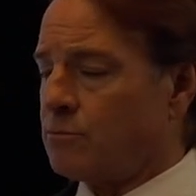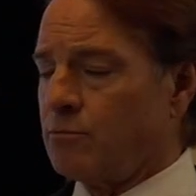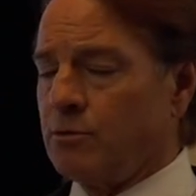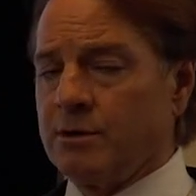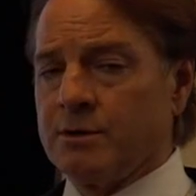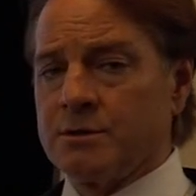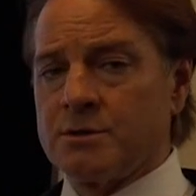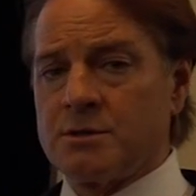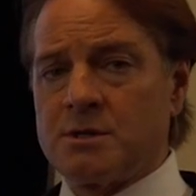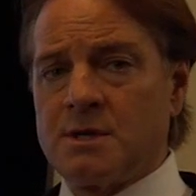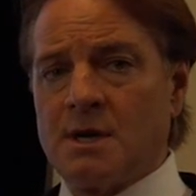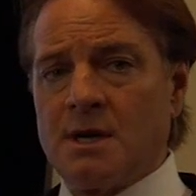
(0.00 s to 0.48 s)

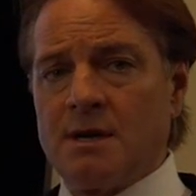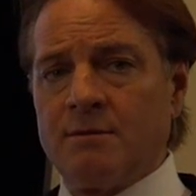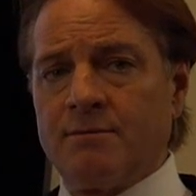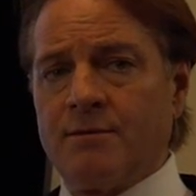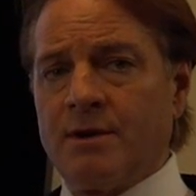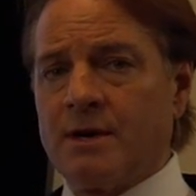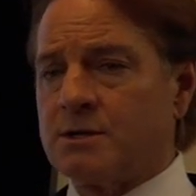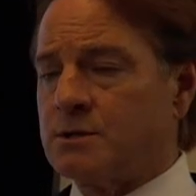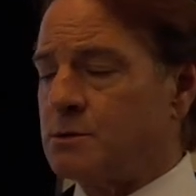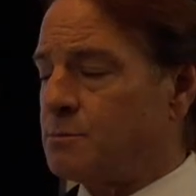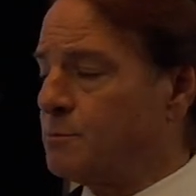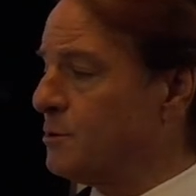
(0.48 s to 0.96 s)
Real estate
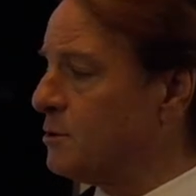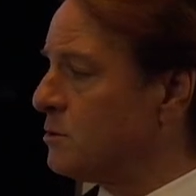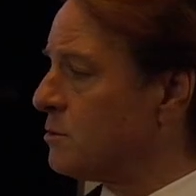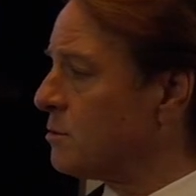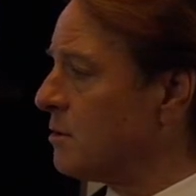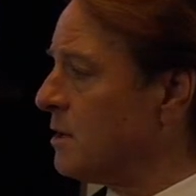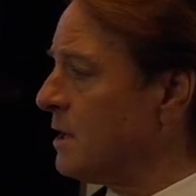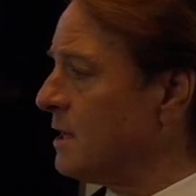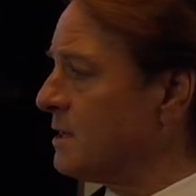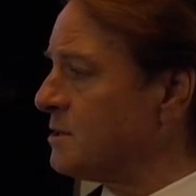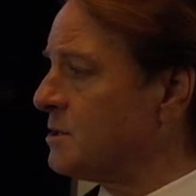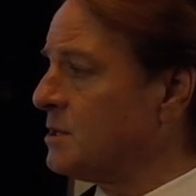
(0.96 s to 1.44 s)
investment
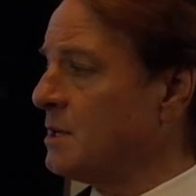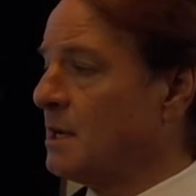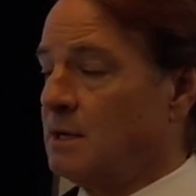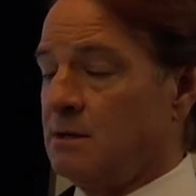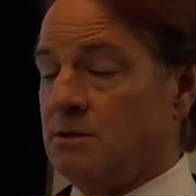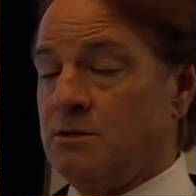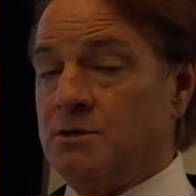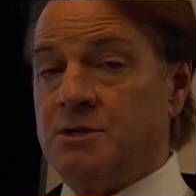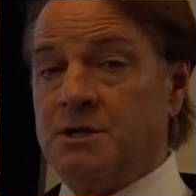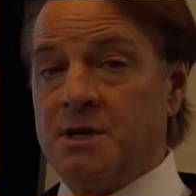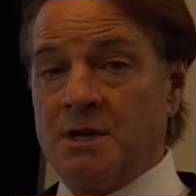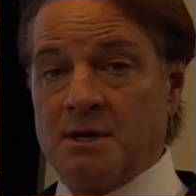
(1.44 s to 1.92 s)
trust,
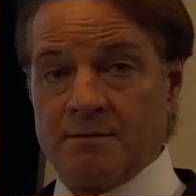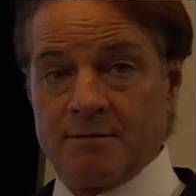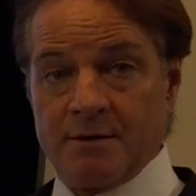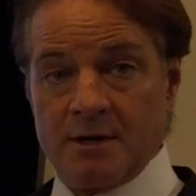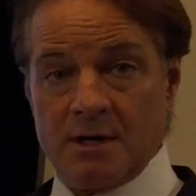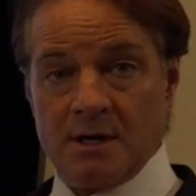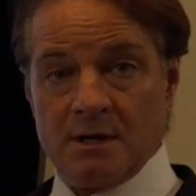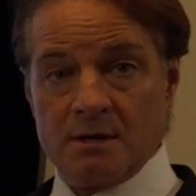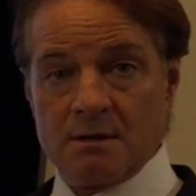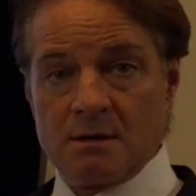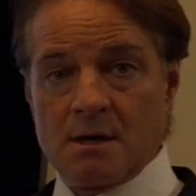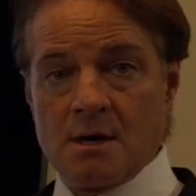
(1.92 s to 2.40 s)

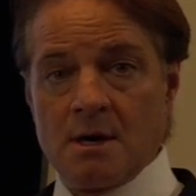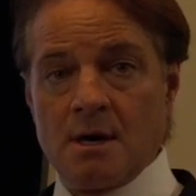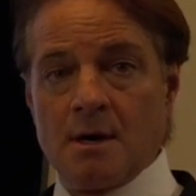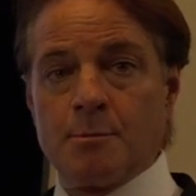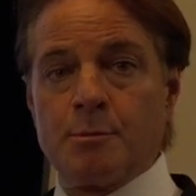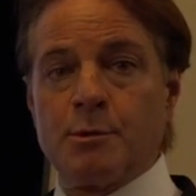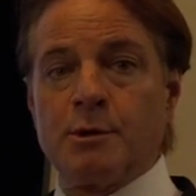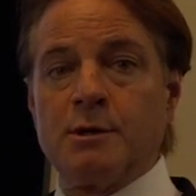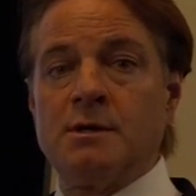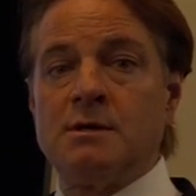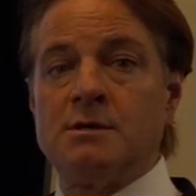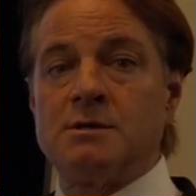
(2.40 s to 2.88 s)
dividend
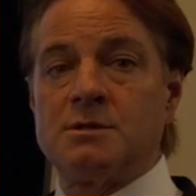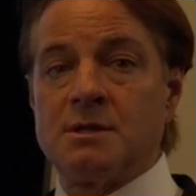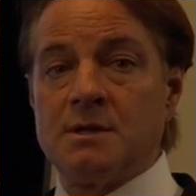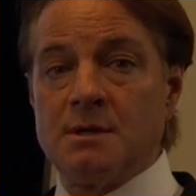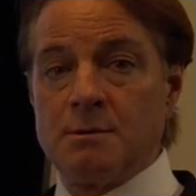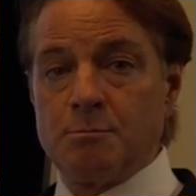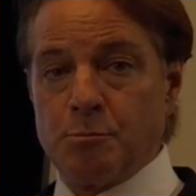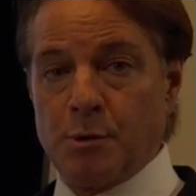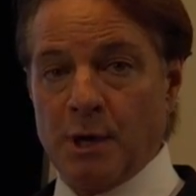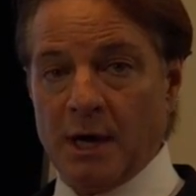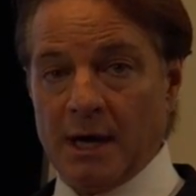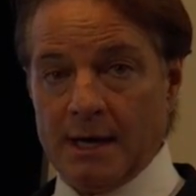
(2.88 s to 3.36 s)
companies
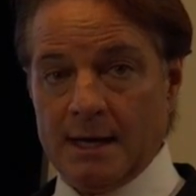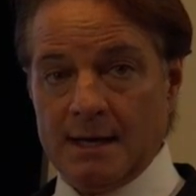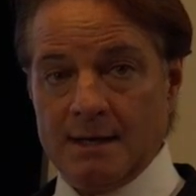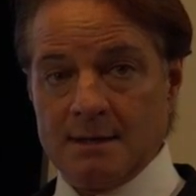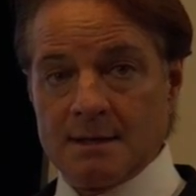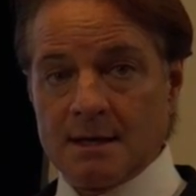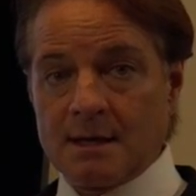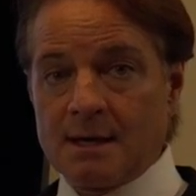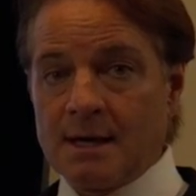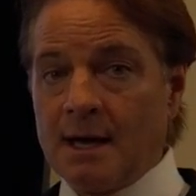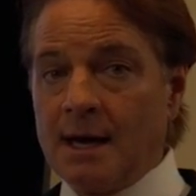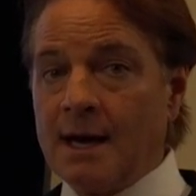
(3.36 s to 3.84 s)
that pay
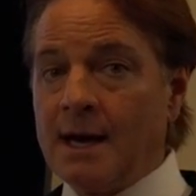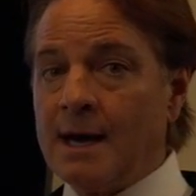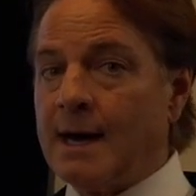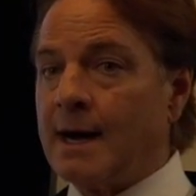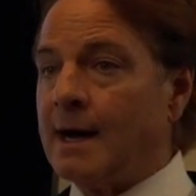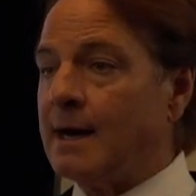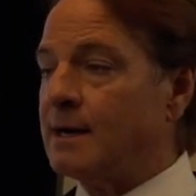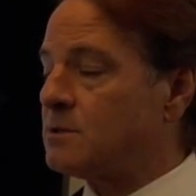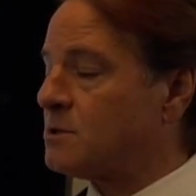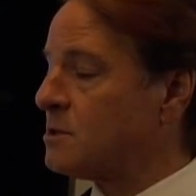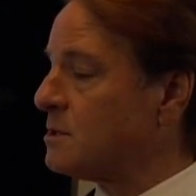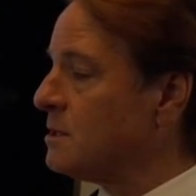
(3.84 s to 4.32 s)
the
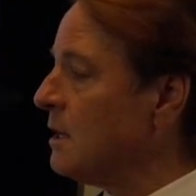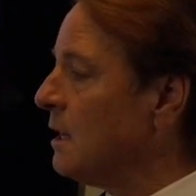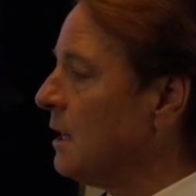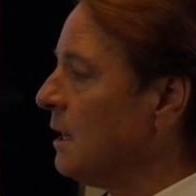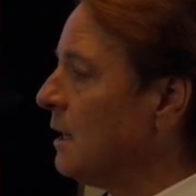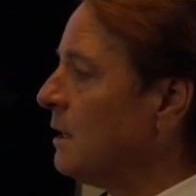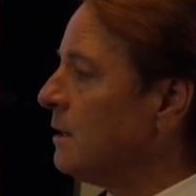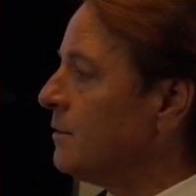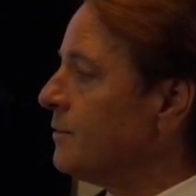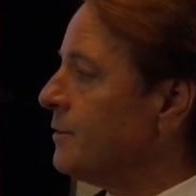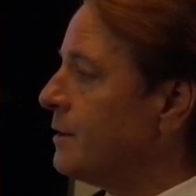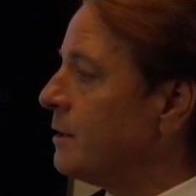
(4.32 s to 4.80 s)
cash,
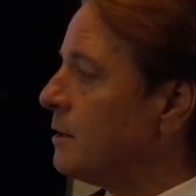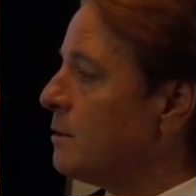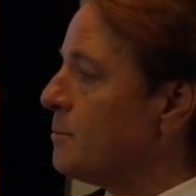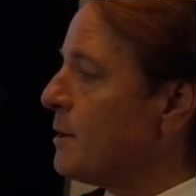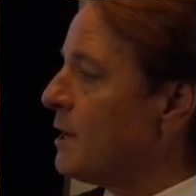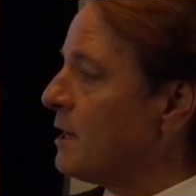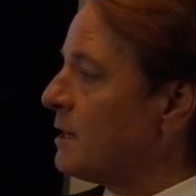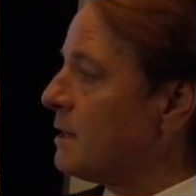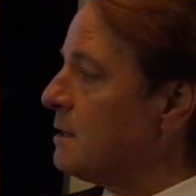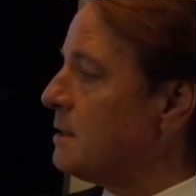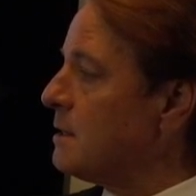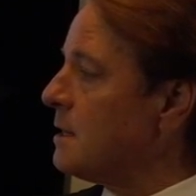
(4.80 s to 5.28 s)
they're
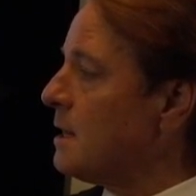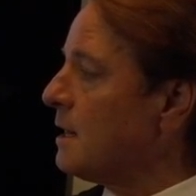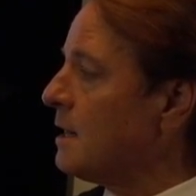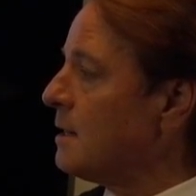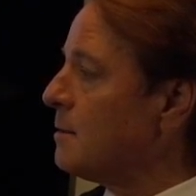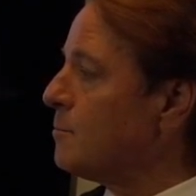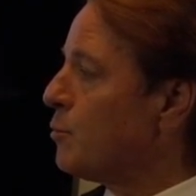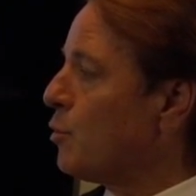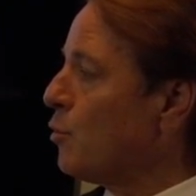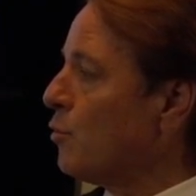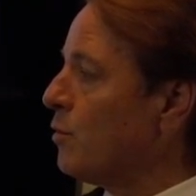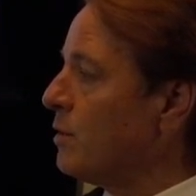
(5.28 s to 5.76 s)
about a
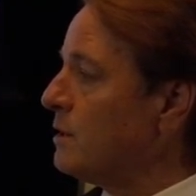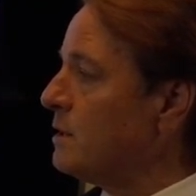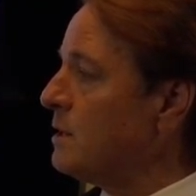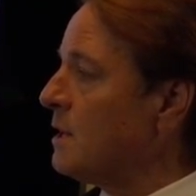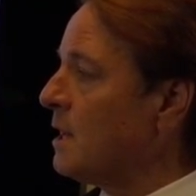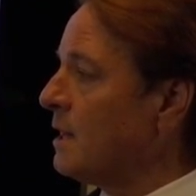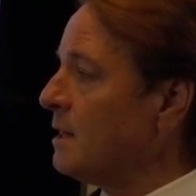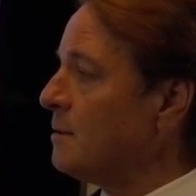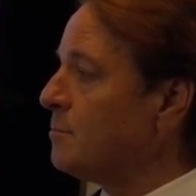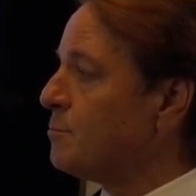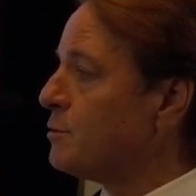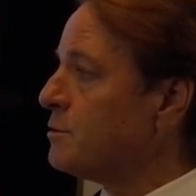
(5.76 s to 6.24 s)

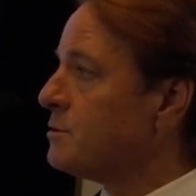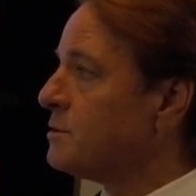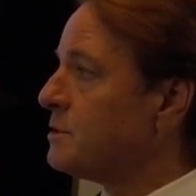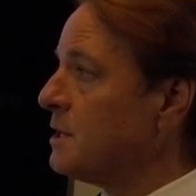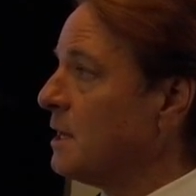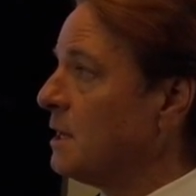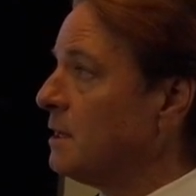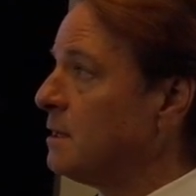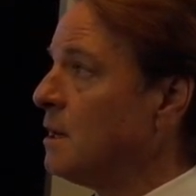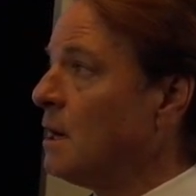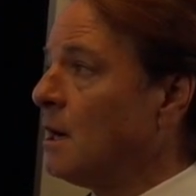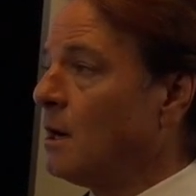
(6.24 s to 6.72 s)

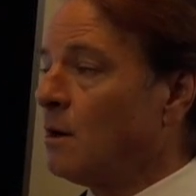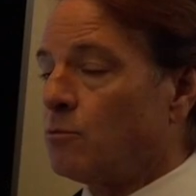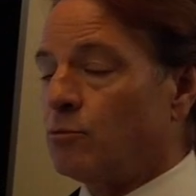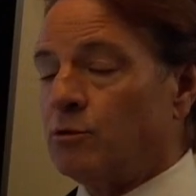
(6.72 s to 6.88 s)
9.9%.